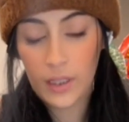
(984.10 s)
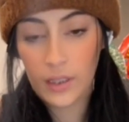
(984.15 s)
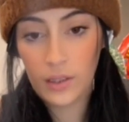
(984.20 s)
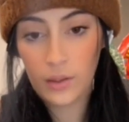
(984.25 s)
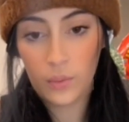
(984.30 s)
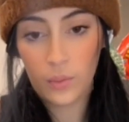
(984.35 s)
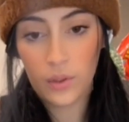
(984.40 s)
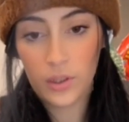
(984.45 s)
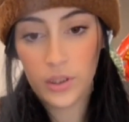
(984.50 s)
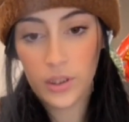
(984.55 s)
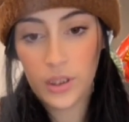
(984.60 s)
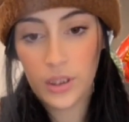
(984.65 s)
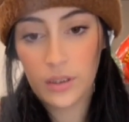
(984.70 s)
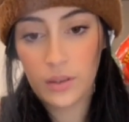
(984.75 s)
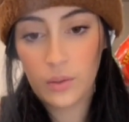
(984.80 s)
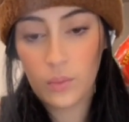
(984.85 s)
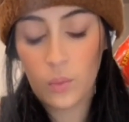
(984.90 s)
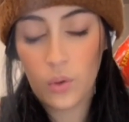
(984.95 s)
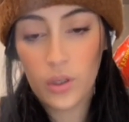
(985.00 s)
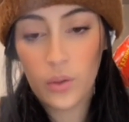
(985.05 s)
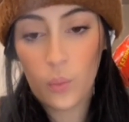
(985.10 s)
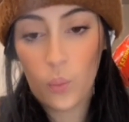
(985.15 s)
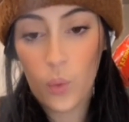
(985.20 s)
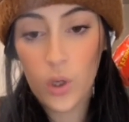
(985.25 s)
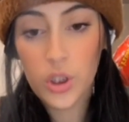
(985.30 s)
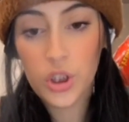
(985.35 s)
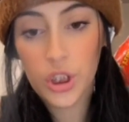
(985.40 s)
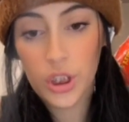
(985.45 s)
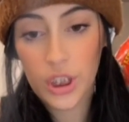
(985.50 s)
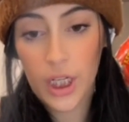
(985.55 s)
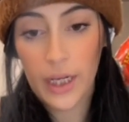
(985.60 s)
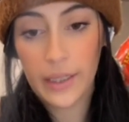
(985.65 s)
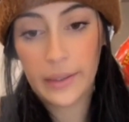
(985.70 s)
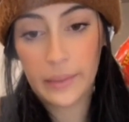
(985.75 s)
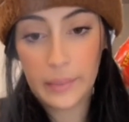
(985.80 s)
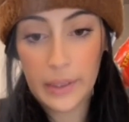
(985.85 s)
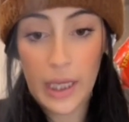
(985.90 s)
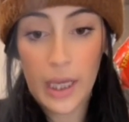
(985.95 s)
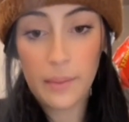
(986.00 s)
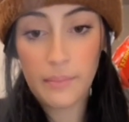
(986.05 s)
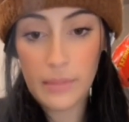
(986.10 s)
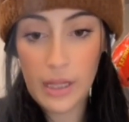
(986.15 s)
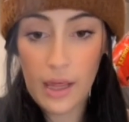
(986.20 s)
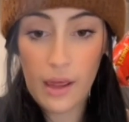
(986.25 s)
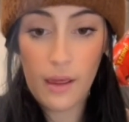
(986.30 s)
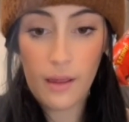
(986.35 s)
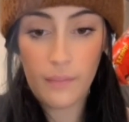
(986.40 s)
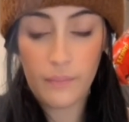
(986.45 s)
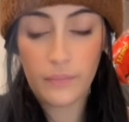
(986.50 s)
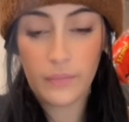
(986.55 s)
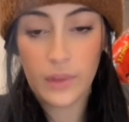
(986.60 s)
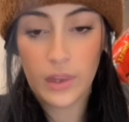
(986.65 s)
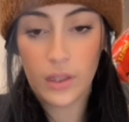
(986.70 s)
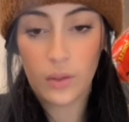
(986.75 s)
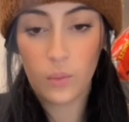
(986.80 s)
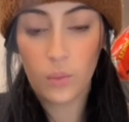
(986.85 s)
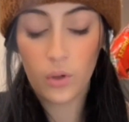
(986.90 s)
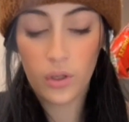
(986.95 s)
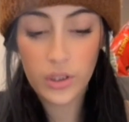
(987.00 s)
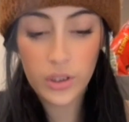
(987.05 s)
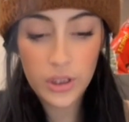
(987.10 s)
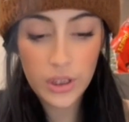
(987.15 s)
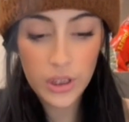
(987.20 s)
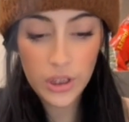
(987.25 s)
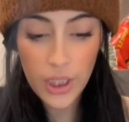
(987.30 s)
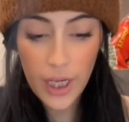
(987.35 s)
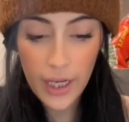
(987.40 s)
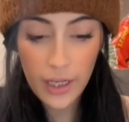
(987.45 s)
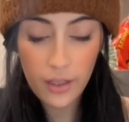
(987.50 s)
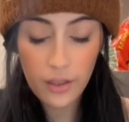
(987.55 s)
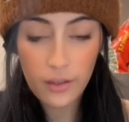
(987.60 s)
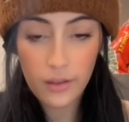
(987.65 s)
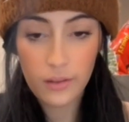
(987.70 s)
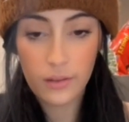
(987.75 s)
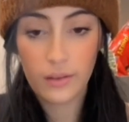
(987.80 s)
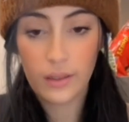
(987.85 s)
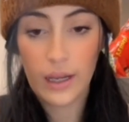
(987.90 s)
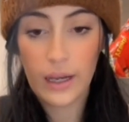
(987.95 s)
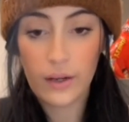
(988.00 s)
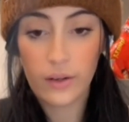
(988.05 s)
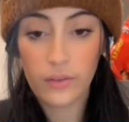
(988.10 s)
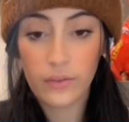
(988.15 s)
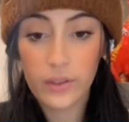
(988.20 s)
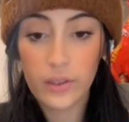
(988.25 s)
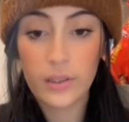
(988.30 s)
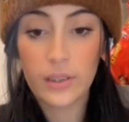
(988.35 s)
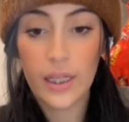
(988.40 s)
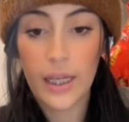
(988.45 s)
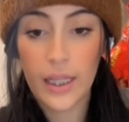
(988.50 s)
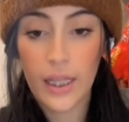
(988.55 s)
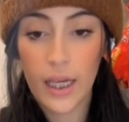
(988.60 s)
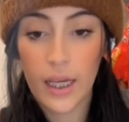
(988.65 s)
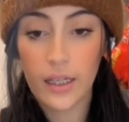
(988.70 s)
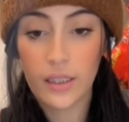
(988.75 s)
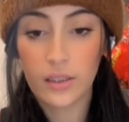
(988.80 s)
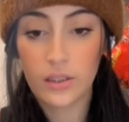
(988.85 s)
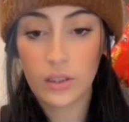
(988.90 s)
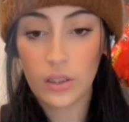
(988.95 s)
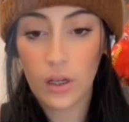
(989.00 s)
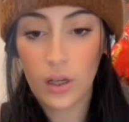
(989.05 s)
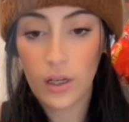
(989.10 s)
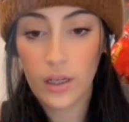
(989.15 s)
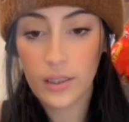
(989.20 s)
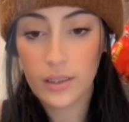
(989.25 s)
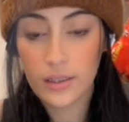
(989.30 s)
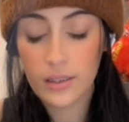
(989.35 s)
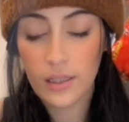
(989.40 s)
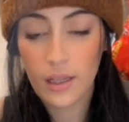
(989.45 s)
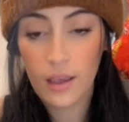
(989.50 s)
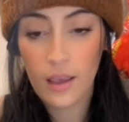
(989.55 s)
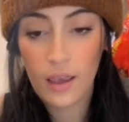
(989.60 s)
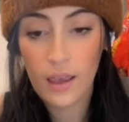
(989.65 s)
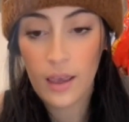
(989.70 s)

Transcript: the Worcestershire, however you say that, sauce.